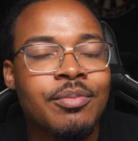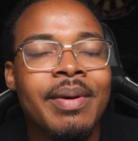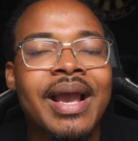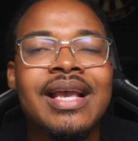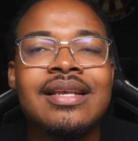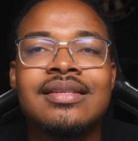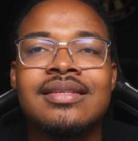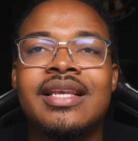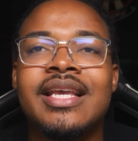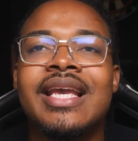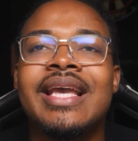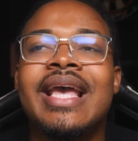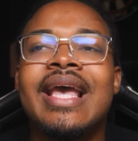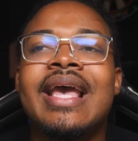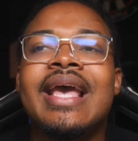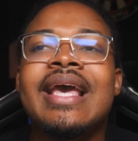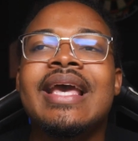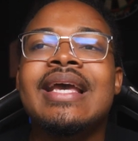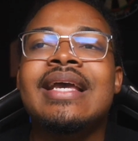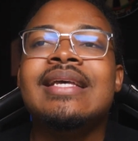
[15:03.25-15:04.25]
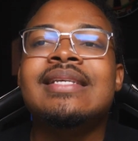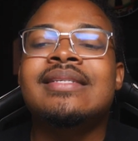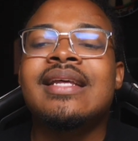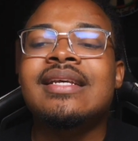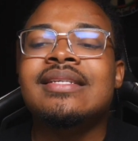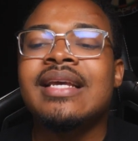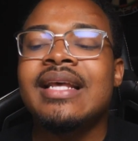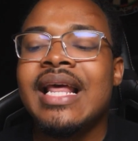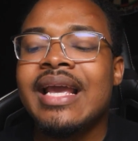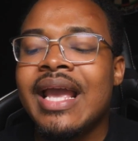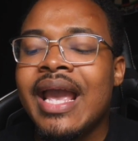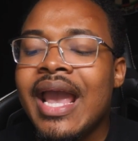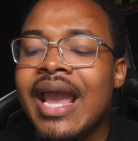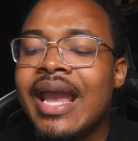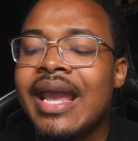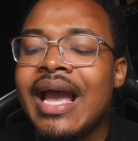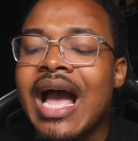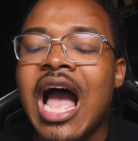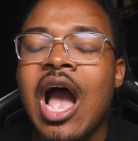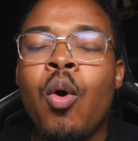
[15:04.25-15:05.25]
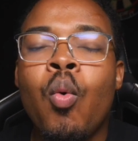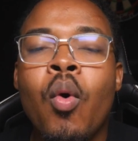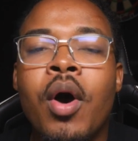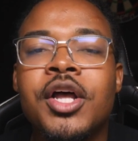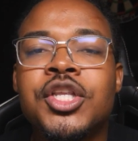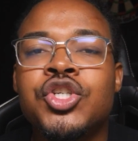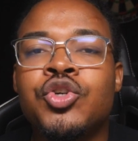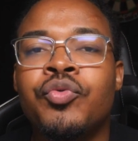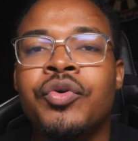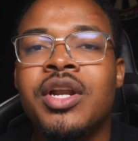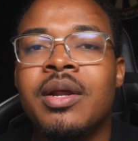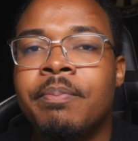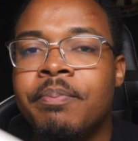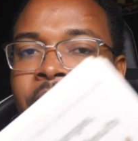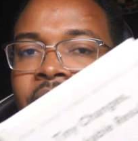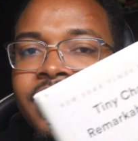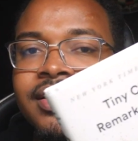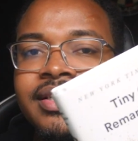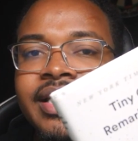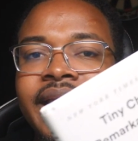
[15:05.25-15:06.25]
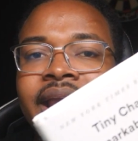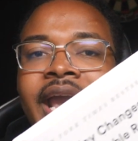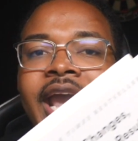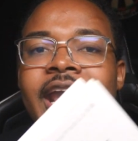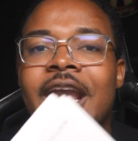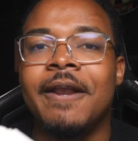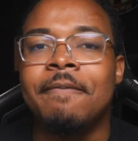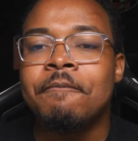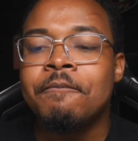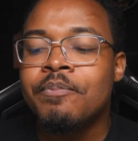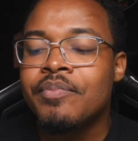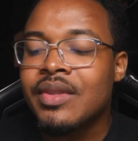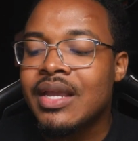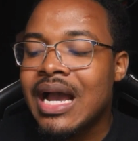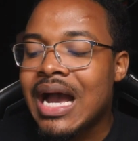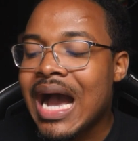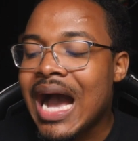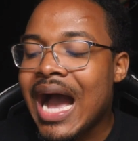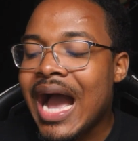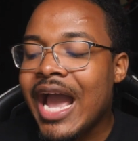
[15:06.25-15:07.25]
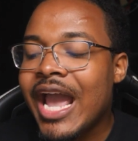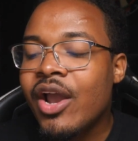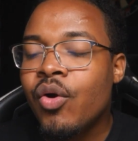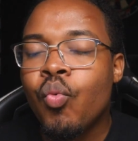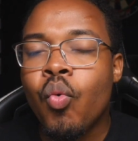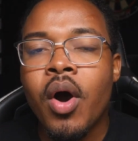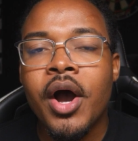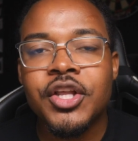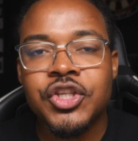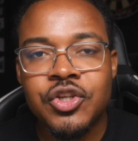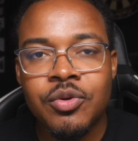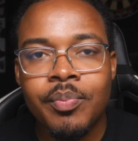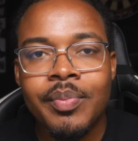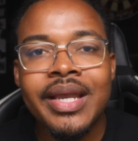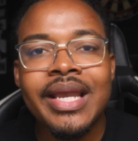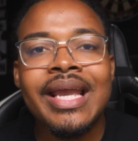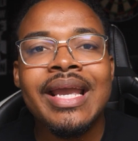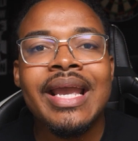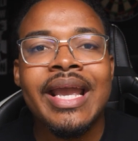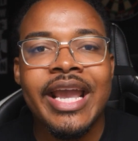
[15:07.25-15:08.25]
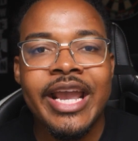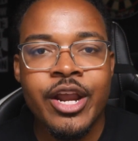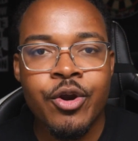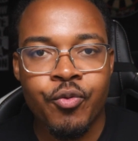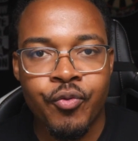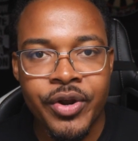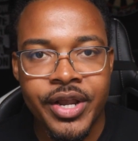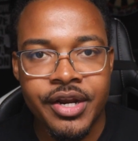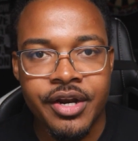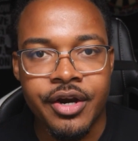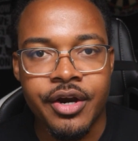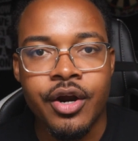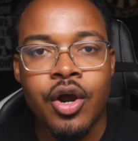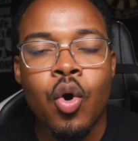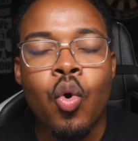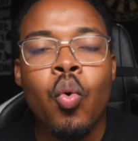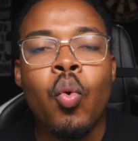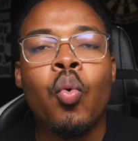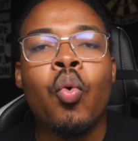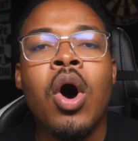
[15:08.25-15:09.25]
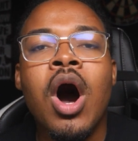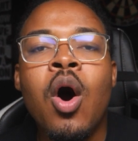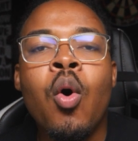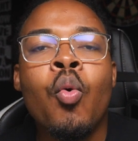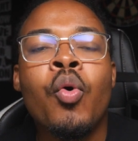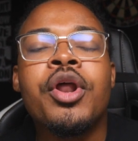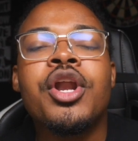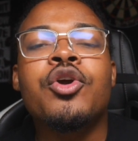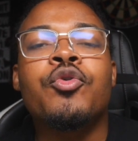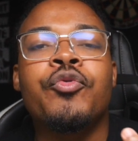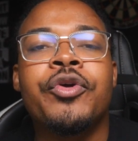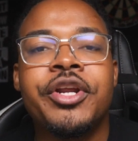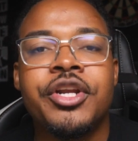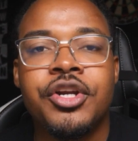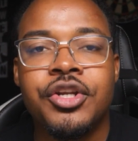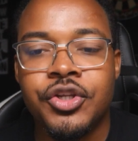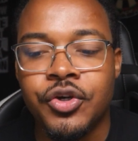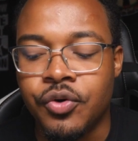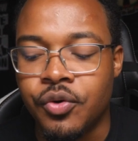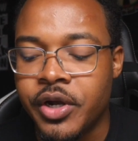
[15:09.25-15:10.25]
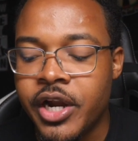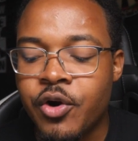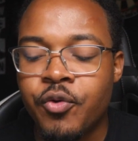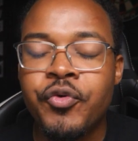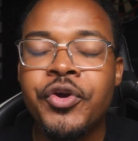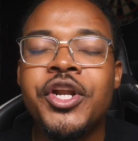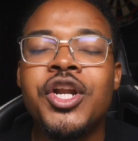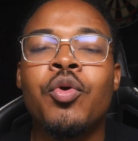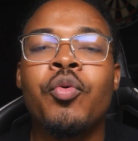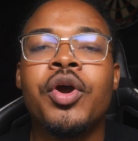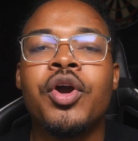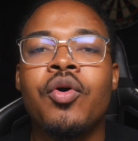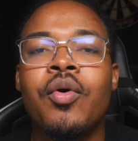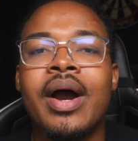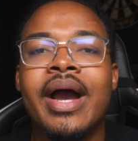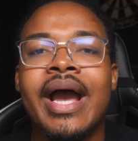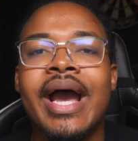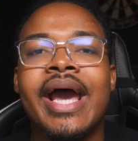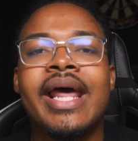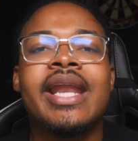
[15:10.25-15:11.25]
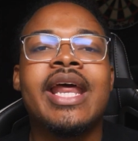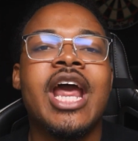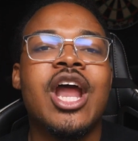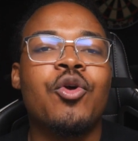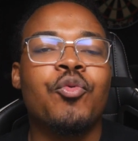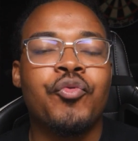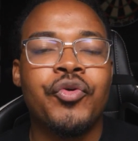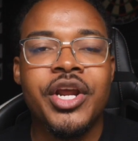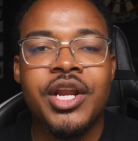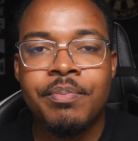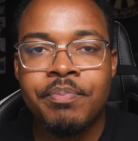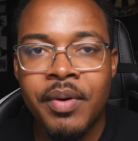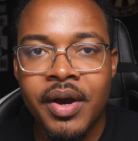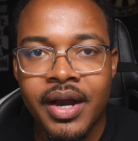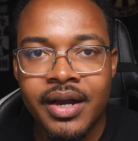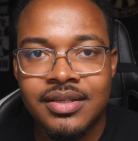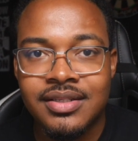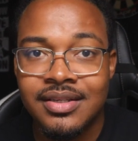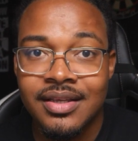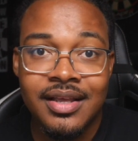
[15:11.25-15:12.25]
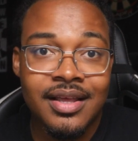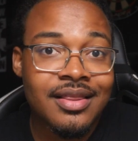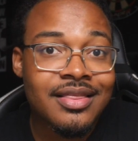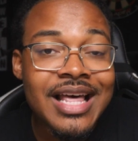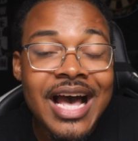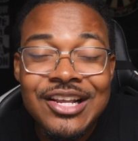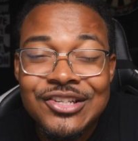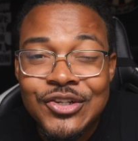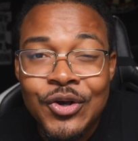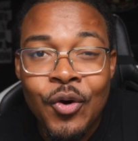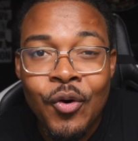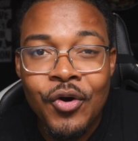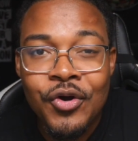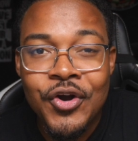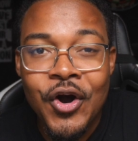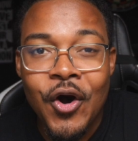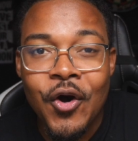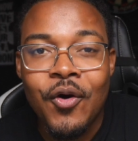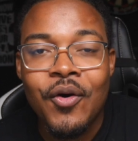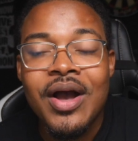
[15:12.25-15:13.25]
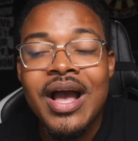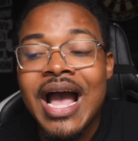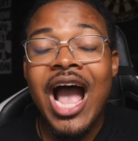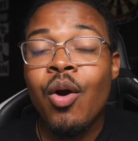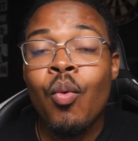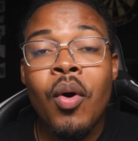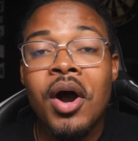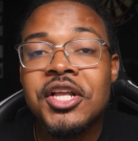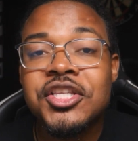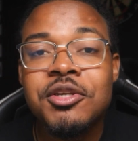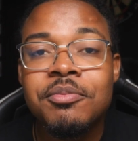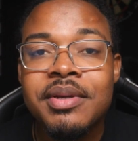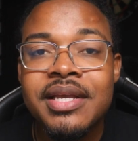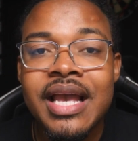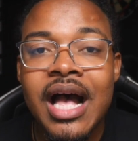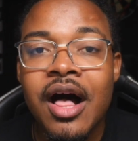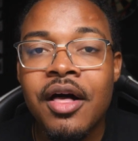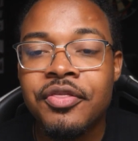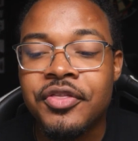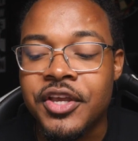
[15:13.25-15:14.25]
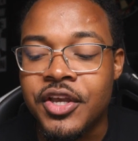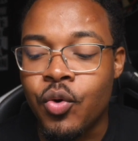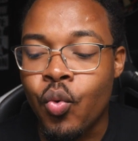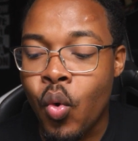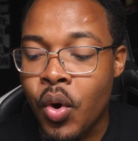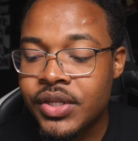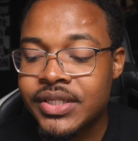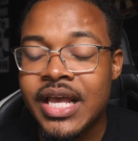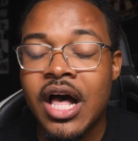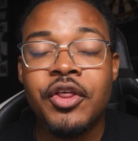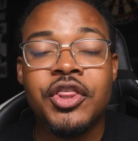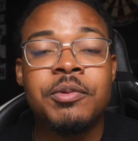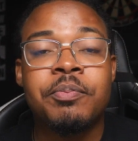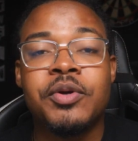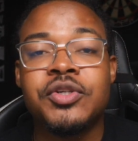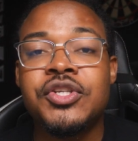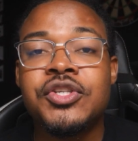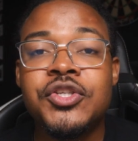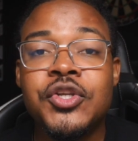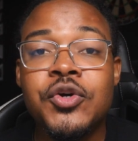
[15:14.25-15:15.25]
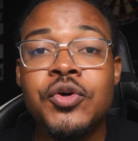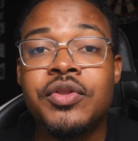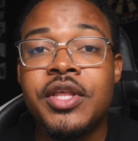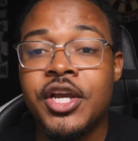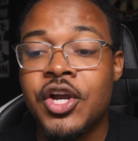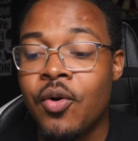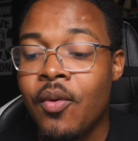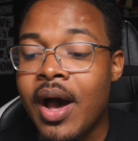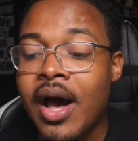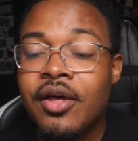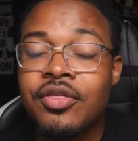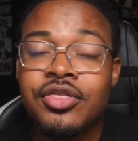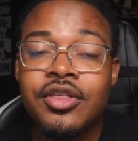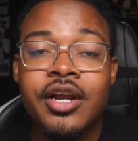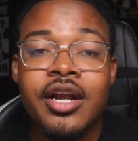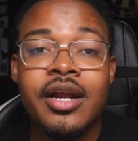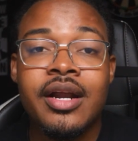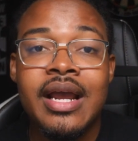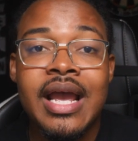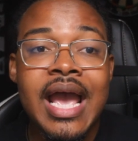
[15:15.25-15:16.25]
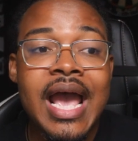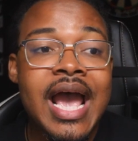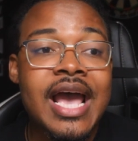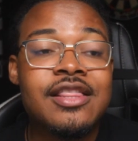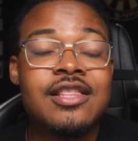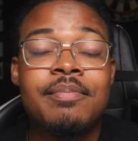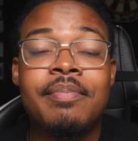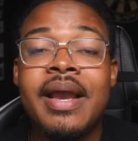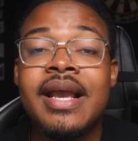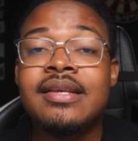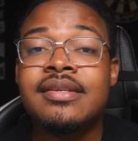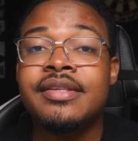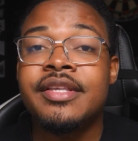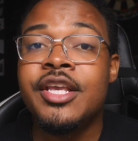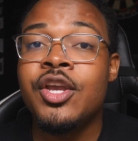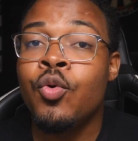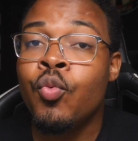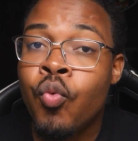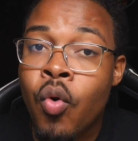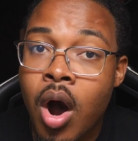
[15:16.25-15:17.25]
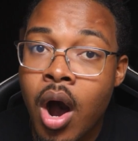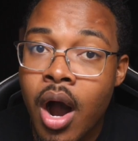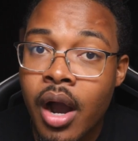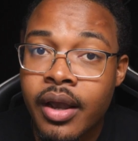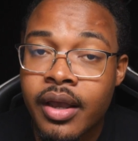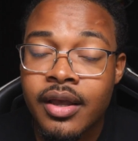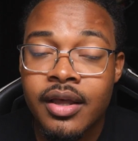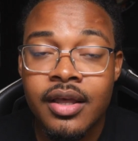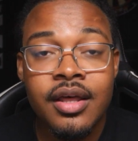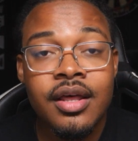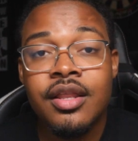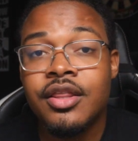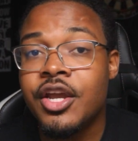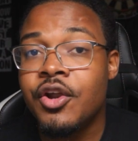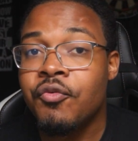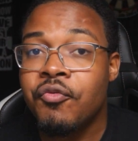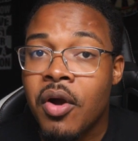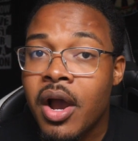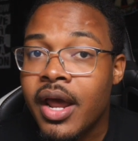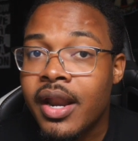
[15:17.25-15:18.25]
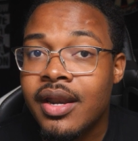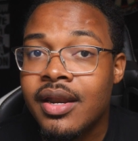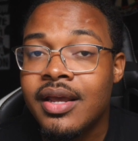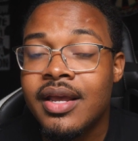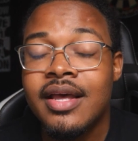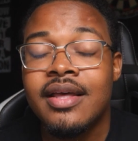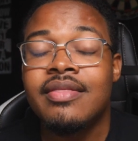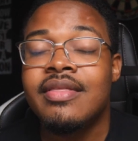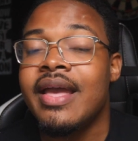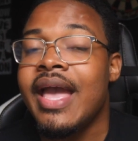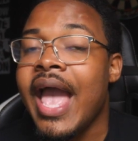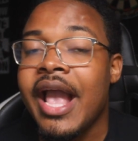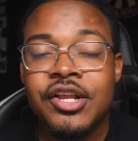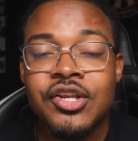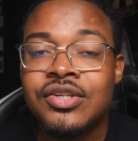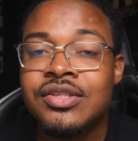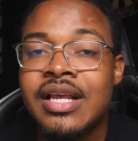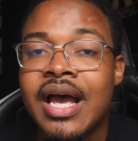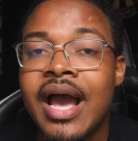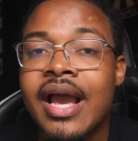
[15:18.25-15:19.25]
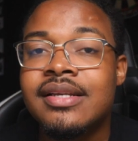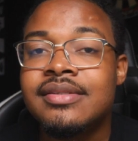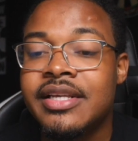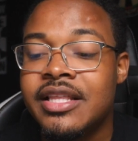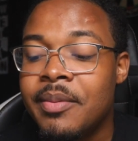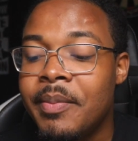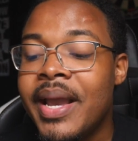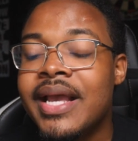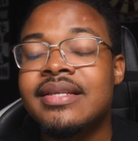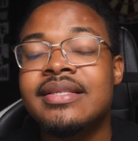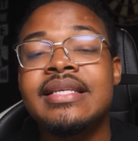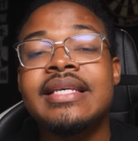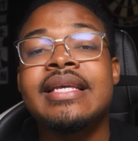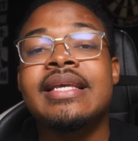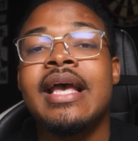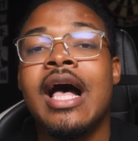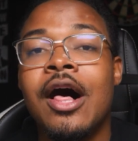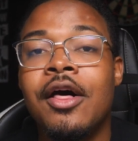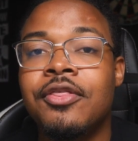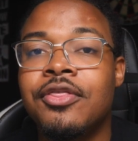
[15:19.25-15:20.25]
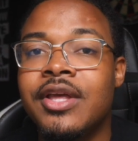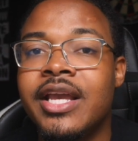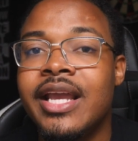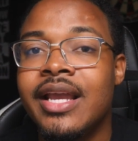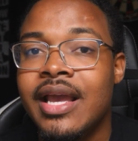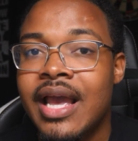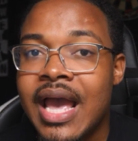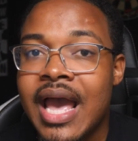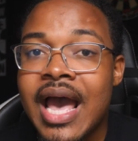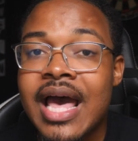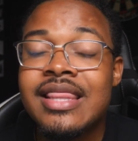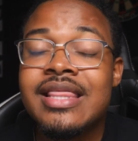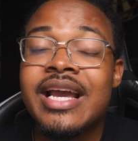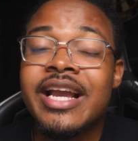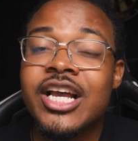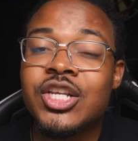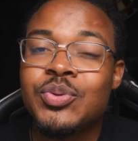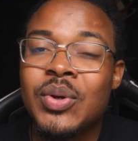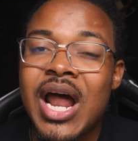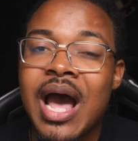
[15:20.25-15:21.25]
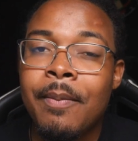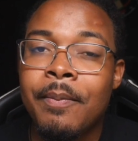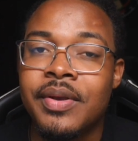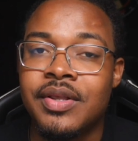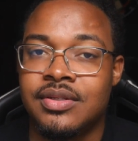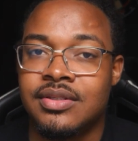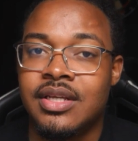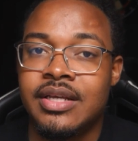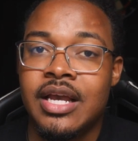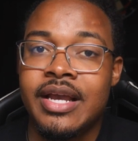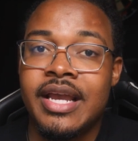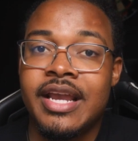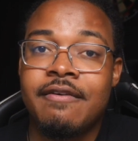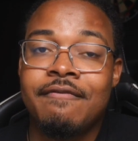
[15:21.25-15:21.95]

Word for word: So basically, instead of saying like, hey, I want to read a book, say, hey, I want to be a reader. What would a reader do? A reader would go ahead and read books. That's the whole goal. I want to be healthy. What does a healthy person do? They go out there and they basically walk, they run, they exercise, and they basically eat healthy. And then guess what happens?